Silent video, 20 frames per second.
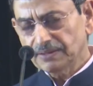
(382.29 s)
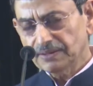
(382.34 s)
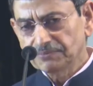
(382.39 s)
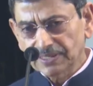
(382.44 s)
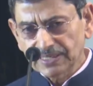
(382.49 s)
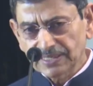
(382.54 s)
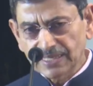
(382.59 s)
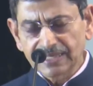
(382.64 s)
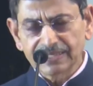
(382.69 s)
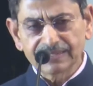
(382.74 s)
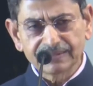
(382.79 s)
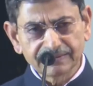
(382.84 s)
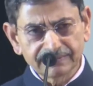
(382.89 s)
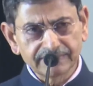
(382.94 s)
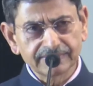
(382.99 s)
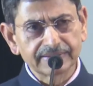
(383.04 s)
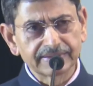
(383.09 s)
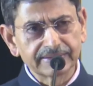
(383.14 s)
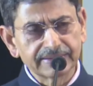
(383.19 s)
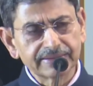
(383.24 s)
when
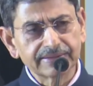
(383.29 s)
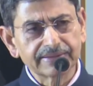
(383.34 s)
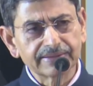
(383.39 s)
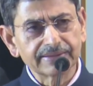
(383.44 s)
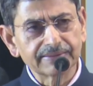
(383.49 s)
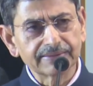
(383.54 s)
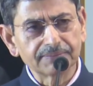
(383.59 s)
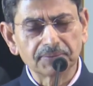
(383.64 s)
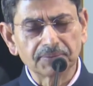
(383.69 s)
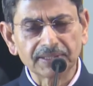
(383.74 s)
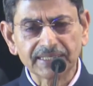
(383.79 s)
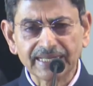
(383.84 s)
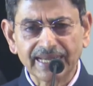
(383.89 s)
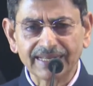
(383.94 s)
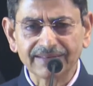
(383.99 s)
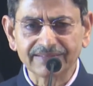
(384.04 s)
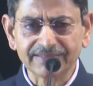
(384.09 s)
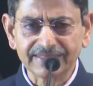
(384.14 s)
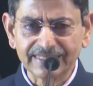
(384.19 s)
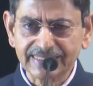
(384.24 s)
I
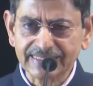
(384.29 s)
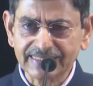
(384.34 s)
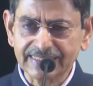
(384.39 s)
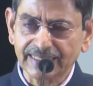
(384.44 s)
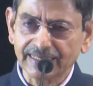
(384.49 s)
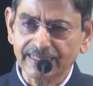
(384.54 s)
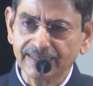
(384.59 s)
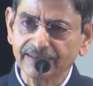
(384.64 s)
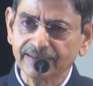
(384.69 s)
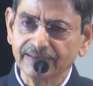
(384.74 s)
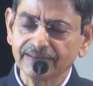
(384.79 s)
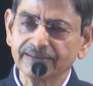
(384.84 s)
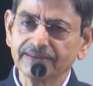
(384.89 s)
began reading,